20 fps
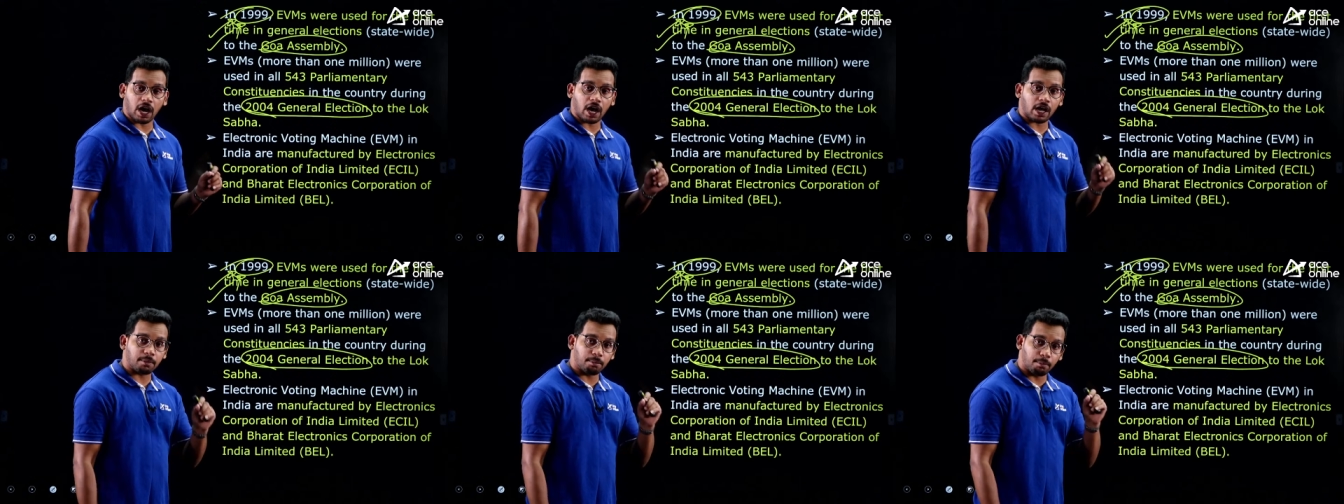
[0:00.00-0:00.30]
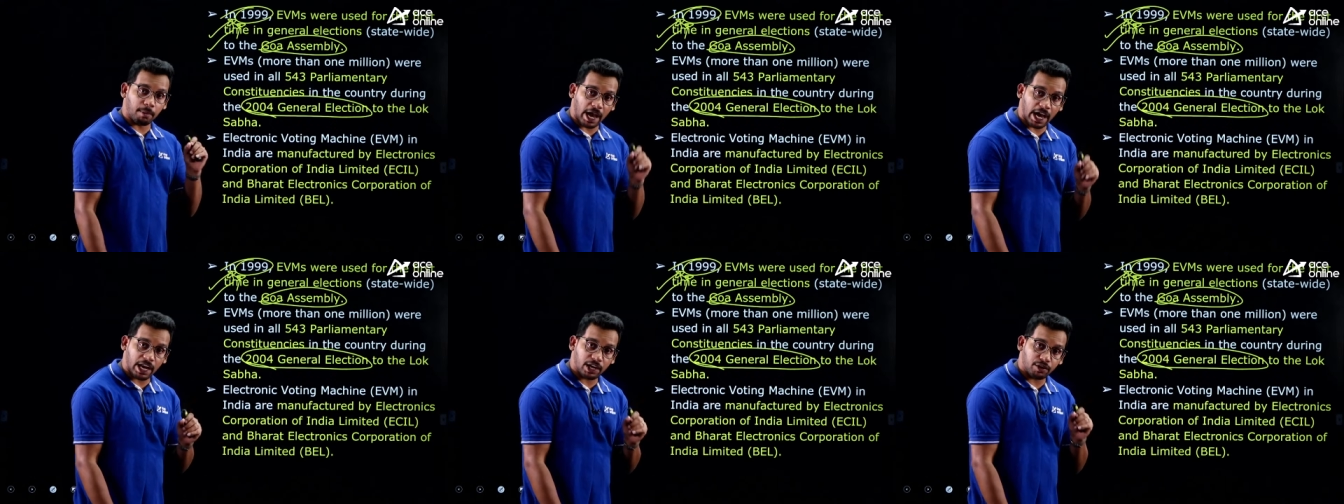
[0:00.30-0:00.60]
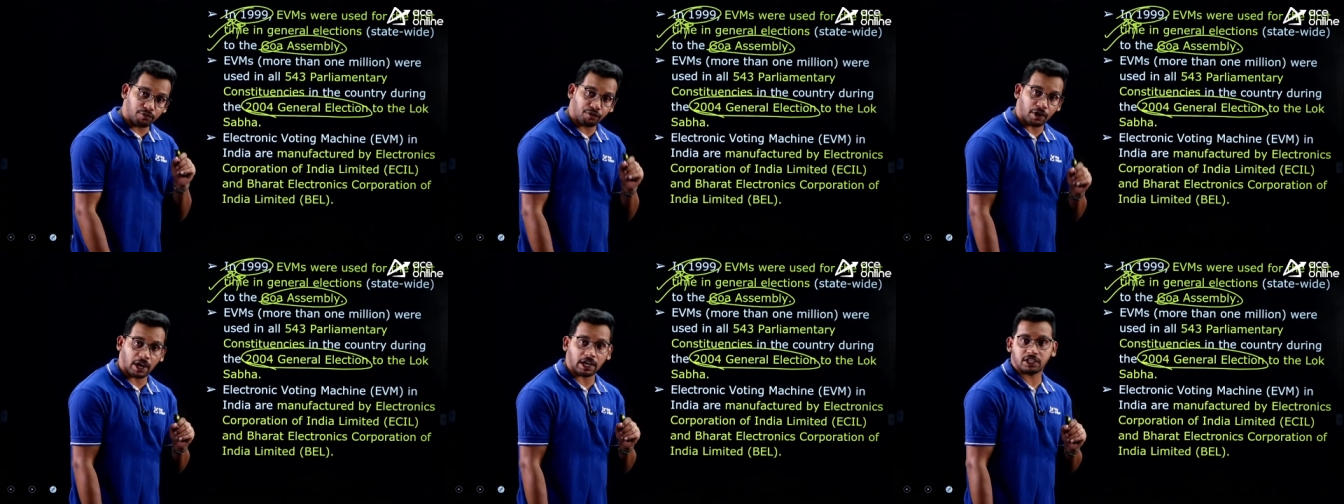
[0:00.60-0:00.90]
are
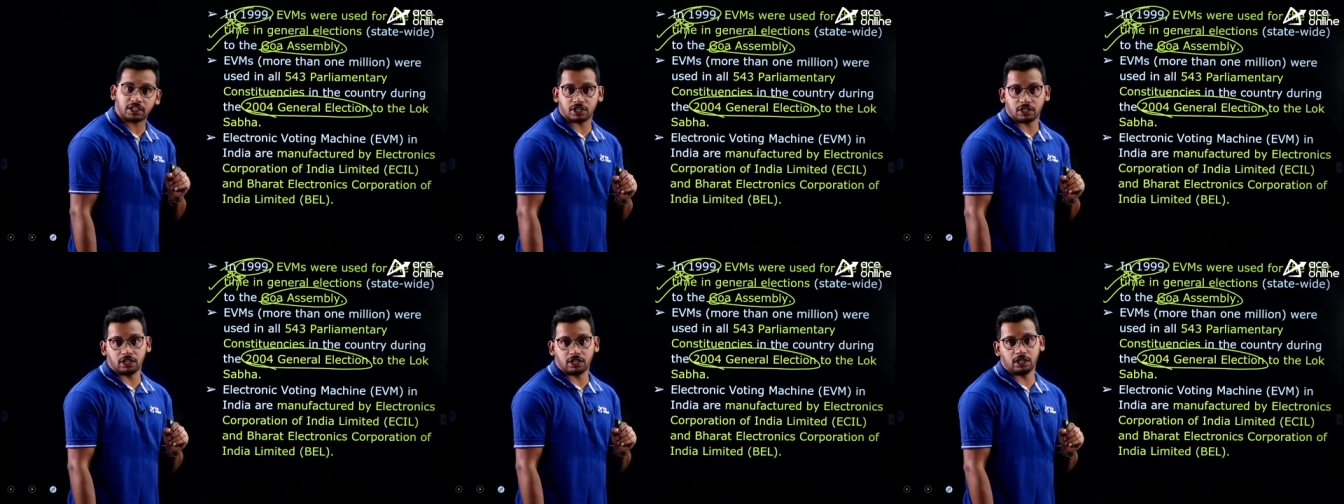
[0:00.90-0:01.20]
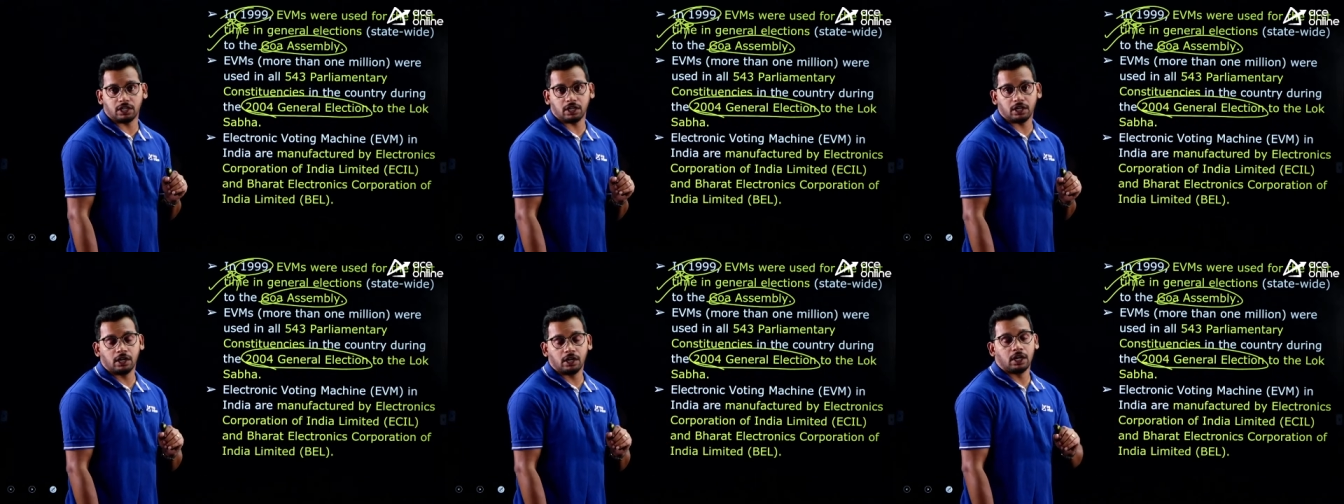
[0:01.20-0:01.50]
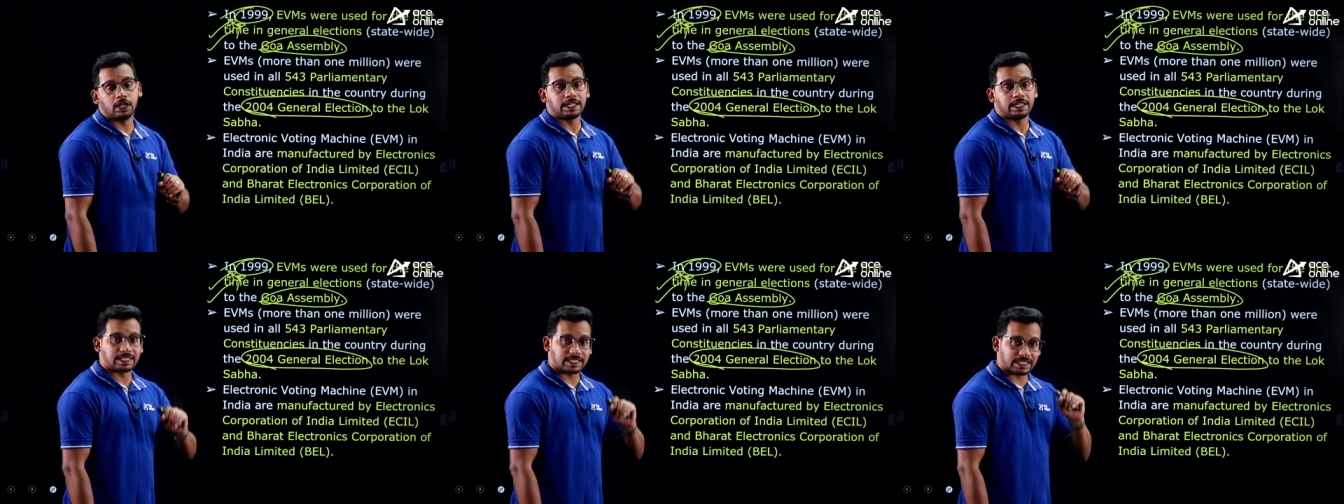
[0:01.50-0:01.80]
manufactured
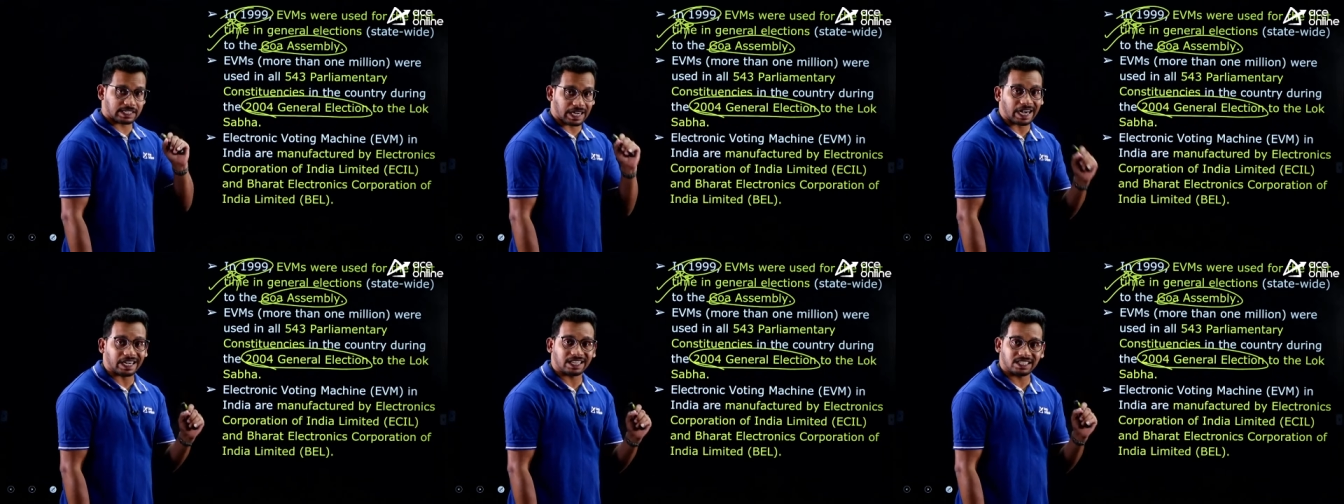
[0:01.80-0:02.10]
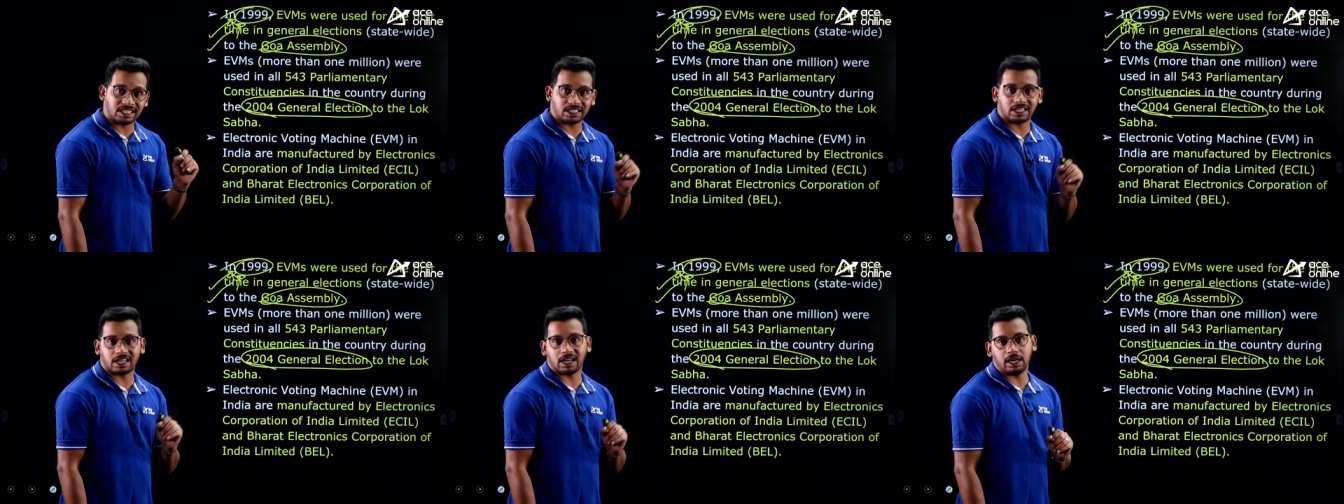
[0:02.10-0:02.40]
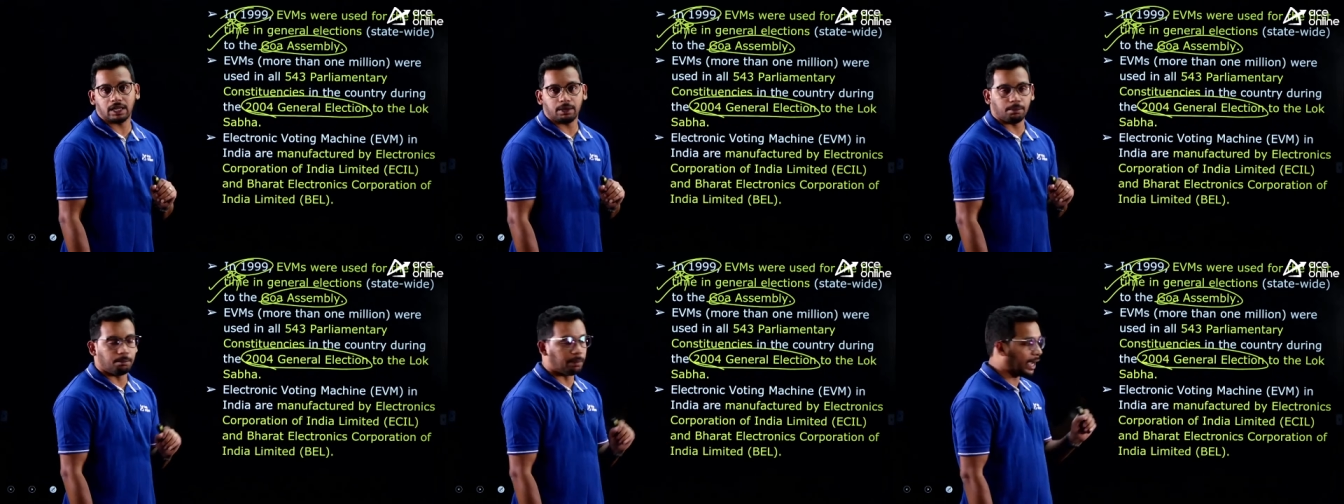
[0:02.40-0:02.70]

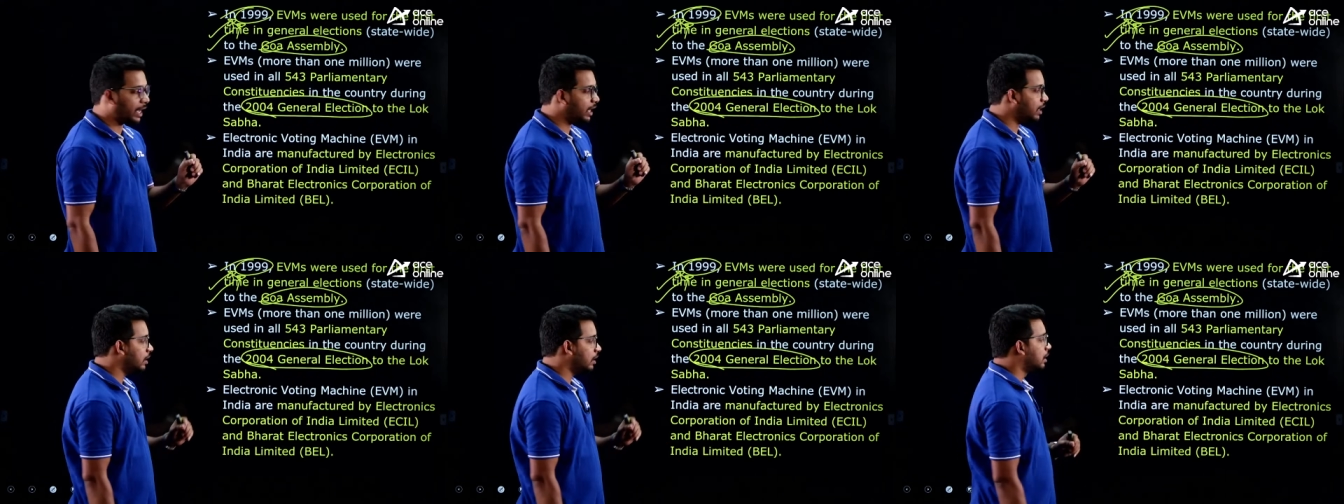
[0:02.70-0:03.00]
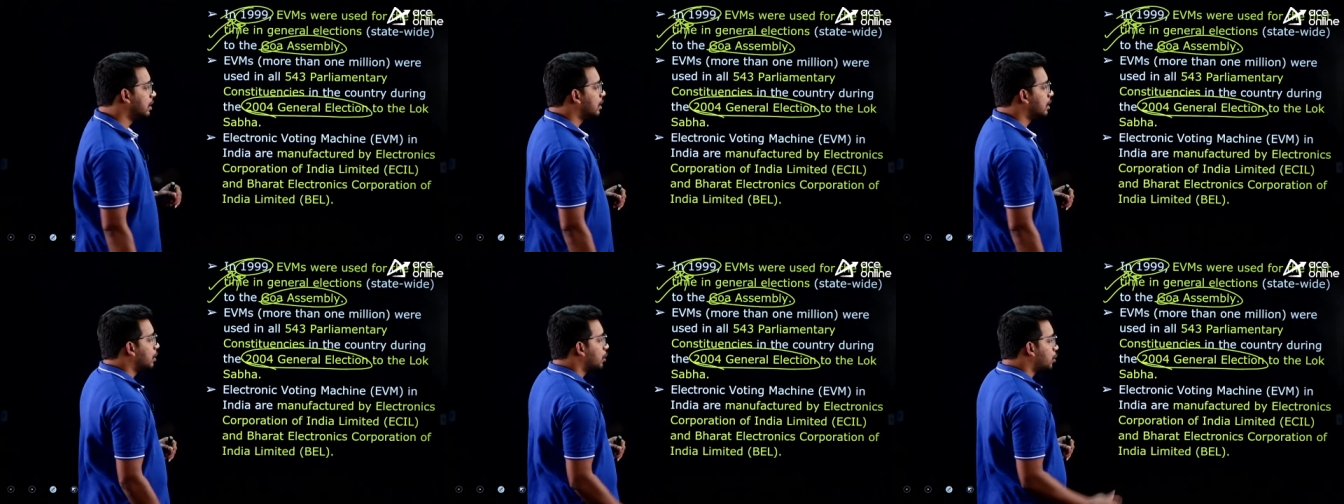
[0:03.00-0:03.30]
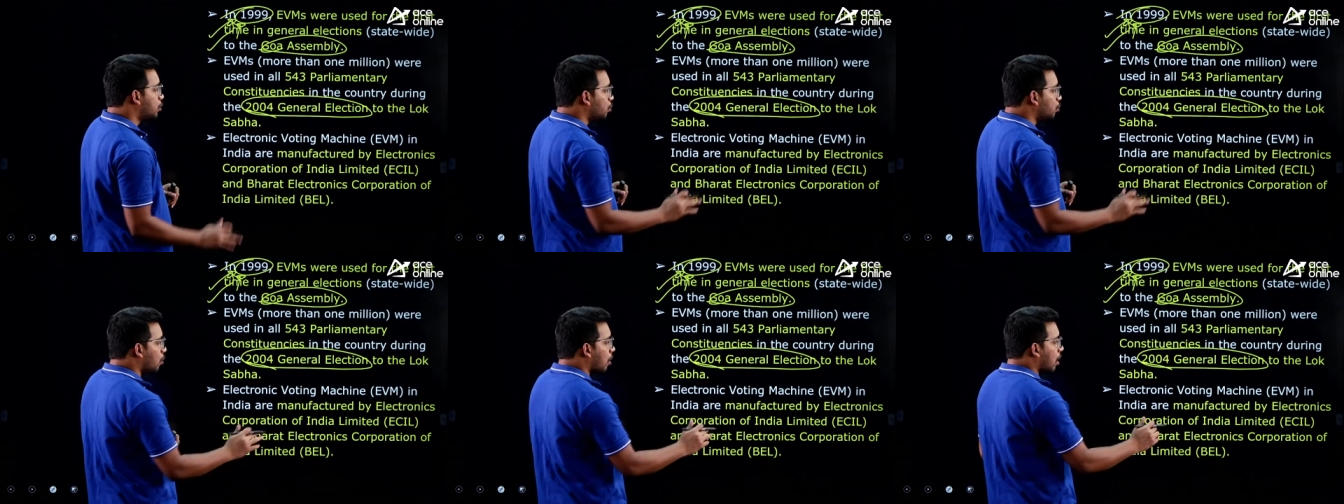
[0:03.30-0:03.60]
strategically by two